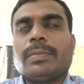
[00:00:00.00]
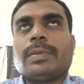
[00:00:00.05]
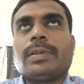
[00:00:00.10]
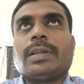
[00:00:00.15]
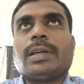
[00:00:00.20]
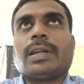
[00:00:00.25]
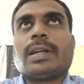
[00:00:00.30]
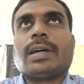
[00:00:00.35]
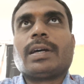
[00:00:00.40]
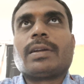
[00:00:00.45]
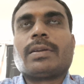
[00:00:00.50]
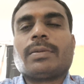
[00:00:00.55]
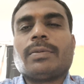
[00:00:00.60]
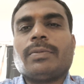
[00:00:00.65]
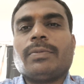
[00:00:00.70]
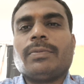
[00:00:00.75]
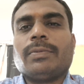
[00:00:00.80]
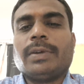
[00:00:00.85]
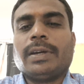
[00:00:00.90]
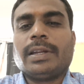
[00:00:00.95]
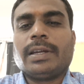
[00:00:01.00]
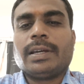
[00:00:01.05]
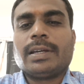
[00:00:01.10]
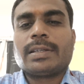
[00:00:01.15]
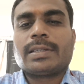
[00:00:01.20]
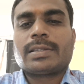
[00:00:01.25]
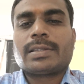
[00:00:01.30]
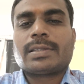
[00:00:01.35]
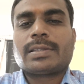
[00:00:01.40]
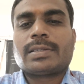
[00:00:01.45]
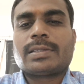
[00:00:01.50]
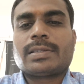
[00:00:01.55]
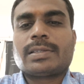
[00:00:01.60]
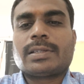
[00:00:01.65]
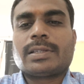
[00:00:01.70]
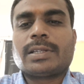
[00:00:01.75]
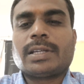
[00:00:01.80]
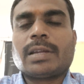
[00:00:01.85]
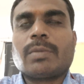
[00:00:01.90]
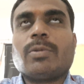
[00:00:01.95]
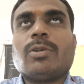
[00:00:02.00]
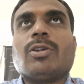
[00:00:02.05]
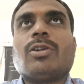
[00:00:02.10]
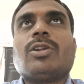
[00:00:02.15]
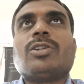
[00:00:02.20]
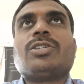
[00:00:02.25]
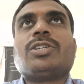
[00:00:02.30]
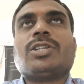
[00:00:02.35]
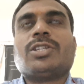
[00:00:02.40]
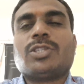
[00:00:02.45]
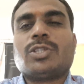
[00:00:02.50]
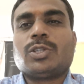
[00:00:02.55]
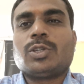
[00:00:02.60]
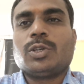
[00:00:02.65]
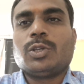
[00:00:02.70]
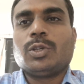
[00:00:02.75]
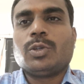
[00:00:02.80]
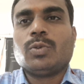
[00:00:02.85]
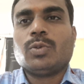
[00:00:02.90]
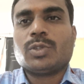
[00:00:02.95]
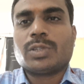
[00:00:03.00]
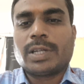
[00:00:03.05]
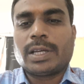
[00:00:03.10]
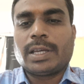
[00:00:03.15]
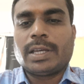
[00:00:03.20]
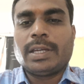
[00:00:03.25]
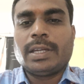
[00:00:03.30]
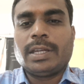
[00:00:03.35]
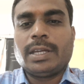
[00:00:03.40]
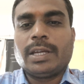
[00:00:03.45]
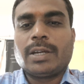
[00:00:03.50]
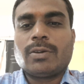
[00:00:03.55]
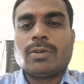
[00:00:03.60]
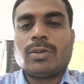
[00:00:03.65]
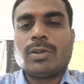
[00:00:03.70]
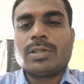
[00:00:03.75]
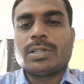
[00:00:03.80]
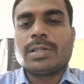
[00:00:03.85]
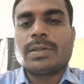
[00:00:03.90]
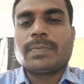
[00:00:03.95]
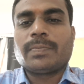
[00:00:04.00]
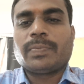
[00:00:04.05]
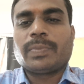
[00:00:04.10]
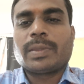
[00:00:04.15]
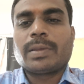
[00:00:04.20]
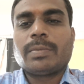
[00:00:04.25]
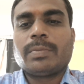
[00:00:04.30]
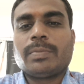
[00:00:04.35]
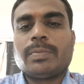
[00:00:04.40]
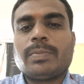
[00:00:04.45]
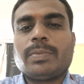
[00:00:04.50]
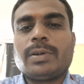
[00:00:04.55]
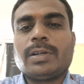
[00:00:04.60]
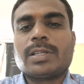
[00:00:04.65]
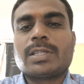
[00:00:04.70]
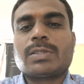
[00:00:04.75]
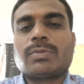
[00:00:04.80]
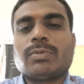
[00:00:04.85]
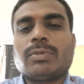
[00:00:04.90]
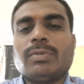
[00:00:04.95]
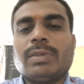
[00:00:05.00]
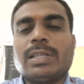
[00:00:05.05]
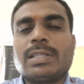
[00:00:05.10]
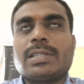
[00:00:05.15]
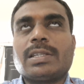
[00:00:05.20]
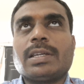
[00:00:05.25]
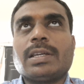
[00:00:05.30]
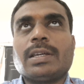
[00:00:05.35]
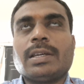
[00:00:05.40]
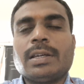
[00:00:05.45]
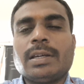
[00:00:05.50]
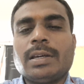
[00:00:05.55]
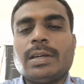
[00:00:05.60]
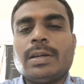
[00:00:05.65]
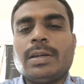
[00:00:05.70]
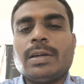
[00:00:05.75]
There are various terminologies used in ecology. First we will see